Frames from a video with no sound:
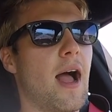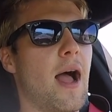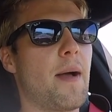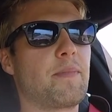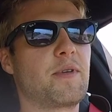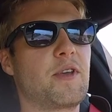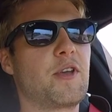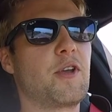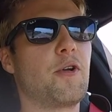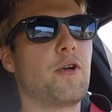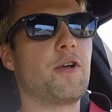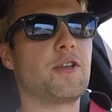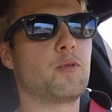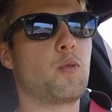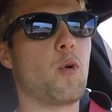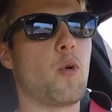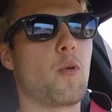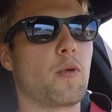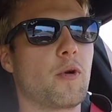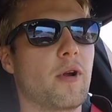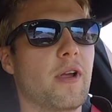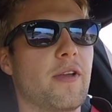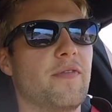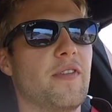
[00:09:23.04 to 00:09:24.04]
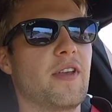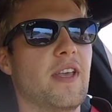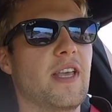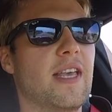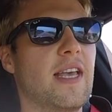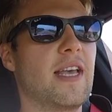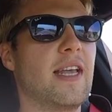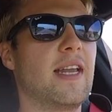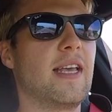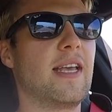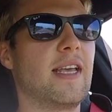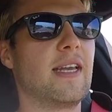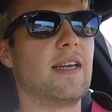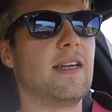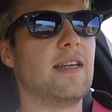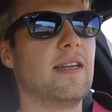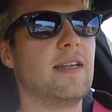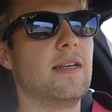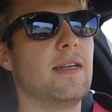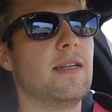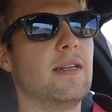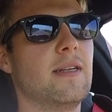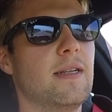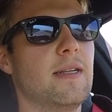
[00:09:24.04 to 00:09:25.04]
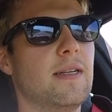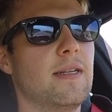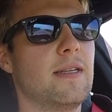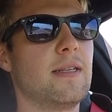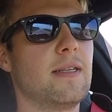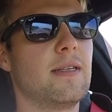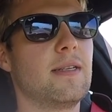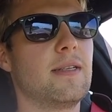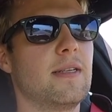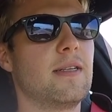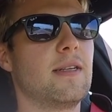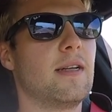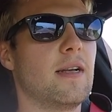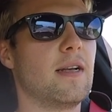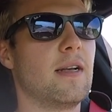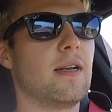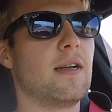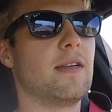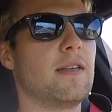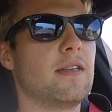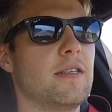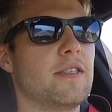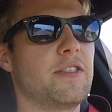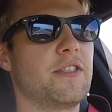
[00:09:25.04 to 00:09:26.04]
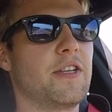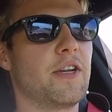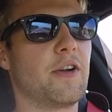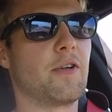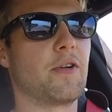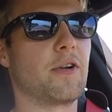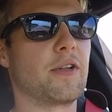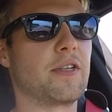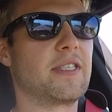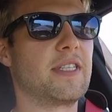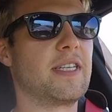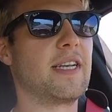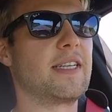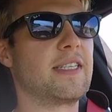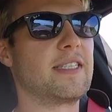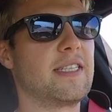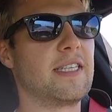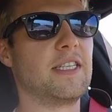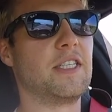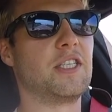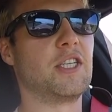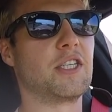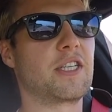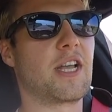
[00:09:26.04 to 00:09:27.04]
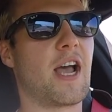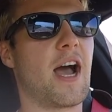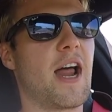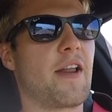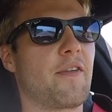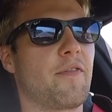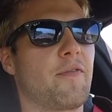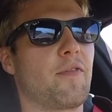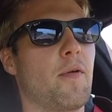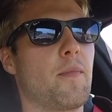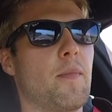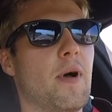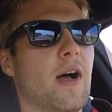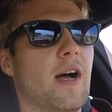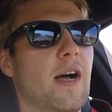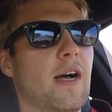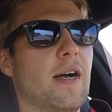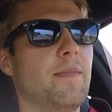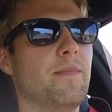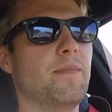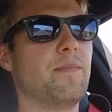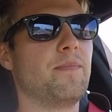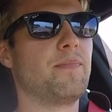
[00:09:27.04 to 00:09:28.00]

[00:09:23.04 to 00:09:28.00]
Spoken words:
curious what we're even getting 0 to 60, just kind of from a